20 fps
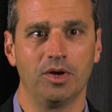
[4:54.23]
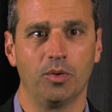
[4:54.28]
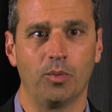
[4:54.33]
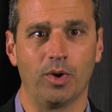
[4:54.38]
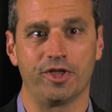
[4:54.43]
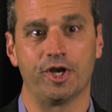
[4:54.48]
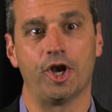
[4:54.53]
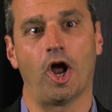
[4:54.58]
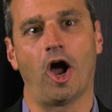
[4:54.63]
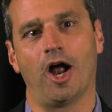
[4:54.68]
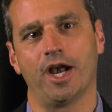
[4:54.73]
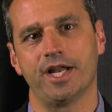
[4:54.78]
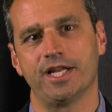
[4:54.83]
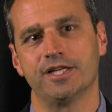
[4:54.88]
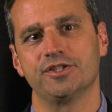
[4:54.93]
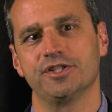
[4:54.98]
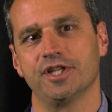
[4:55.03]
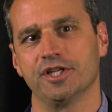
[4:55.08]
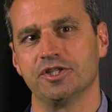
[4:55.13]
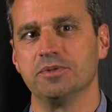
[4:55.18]
with an
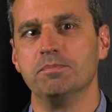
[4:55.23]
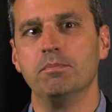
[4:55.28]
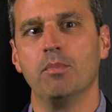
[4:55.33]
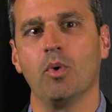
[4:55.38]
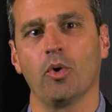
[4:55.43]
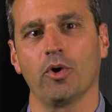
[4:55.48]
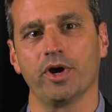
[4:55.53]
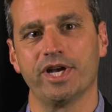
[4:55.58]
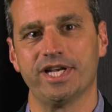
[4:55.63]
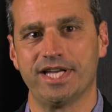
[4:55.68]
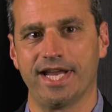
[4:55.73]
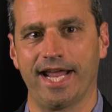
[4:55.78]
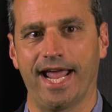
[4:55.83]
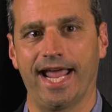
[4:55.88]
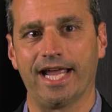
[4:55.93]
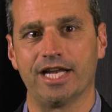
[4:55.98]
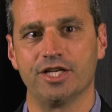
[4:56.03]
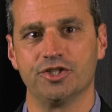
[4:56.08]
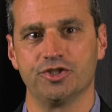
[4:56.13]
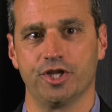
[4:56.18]
audience that's more
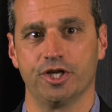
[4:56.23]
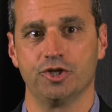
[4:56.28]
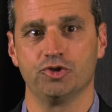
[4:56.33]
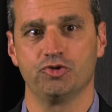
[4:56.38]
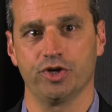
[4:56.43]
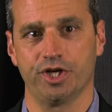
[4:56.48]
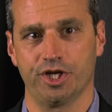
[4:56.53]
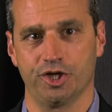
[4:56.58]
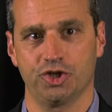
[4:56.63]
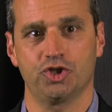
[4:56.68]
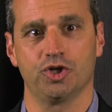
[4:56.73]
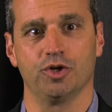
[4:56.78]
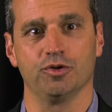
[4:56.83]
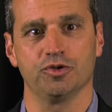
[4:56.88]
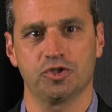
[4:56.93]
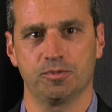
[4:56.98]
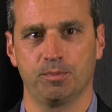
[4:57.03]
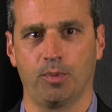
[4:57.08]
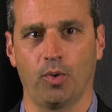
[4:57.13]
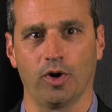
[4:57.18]
engaged than traditional
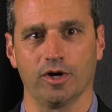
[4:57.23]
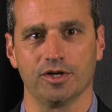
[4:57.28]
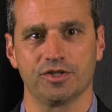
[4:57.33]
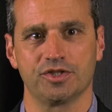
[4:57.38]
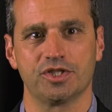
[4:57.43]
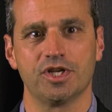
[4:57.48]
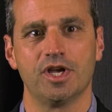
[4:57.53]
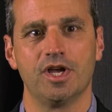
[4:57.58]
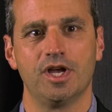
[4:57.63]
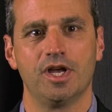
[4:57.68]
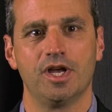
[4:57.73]
sports.